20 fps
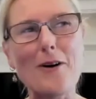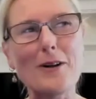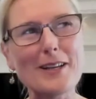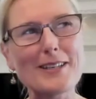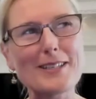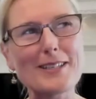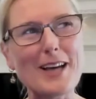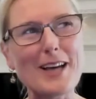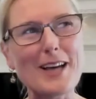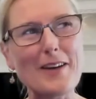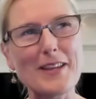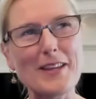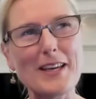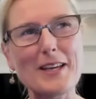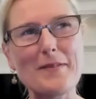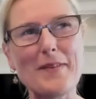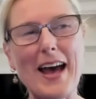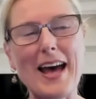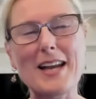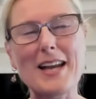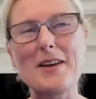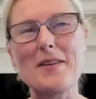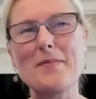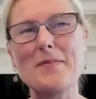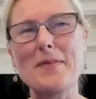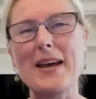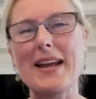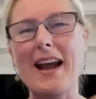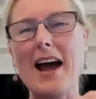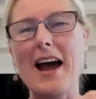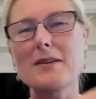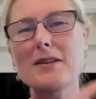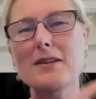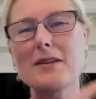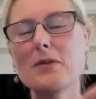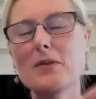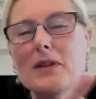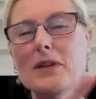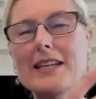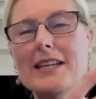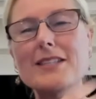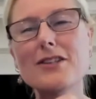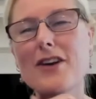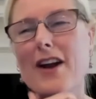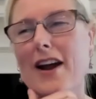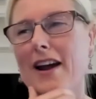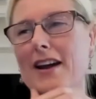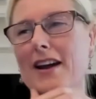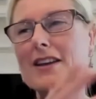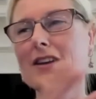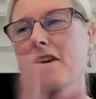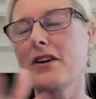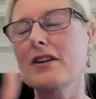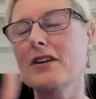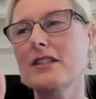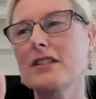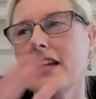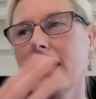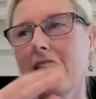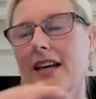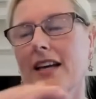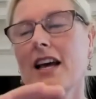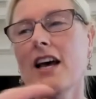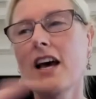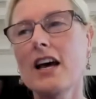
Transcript: lot of time thinking about it. But I, Lisa, I, you know, it's, uh,